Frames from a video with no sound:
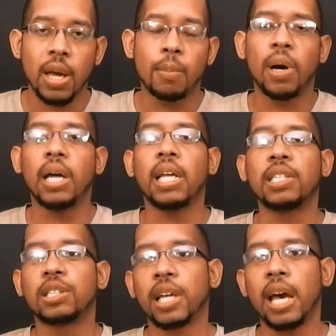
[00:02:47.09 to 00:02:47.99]
But
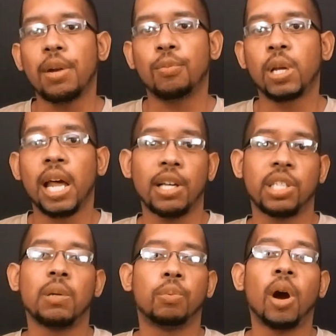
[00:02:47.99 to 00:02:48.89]
instead, we now
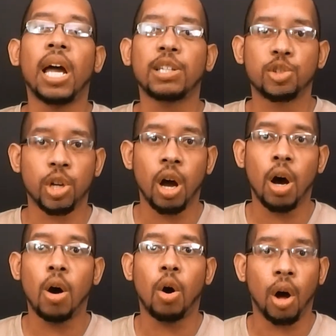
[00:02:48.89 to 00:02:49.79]
see Brian
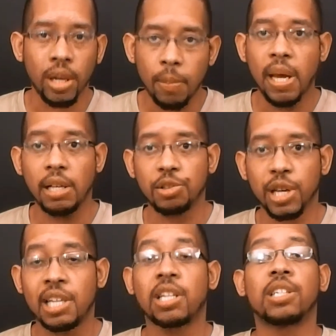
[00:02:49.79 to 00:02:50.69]
Shaw on the bench
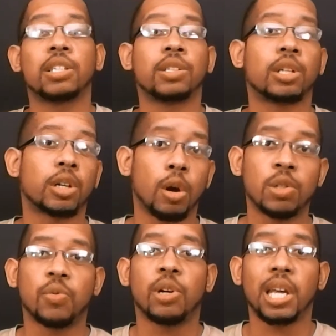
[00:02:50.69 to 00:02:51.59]
as an assistant
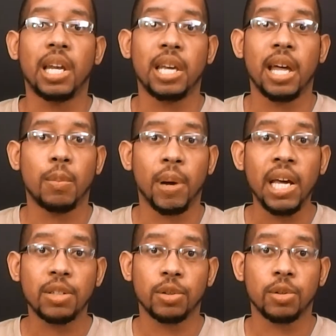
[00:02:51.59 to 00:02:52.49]
coach for the Indiana
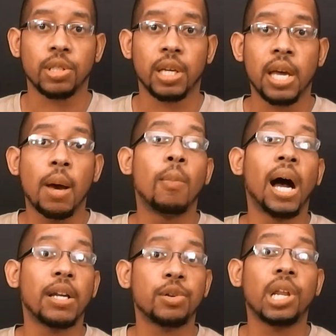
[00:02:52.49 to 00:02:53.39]
Pacers.
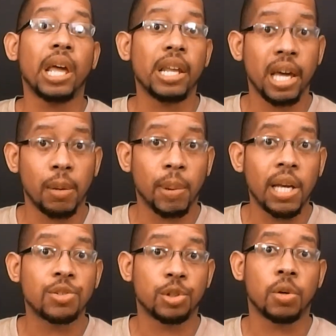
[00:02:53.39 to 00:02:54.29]
Mind you, the Indiana
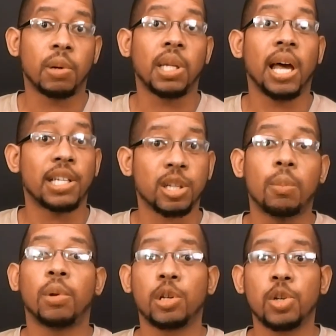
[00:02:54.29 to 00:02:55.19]
Pacers over the last
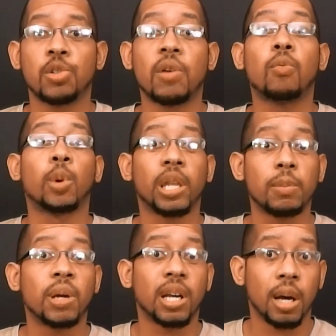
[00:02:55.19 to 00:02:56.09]
couple of years have really
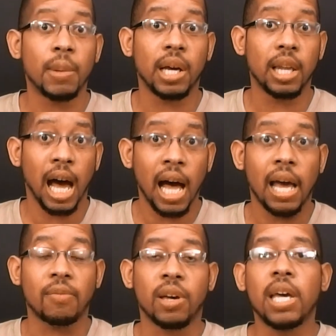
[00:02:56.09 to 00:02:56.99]
been coming alive.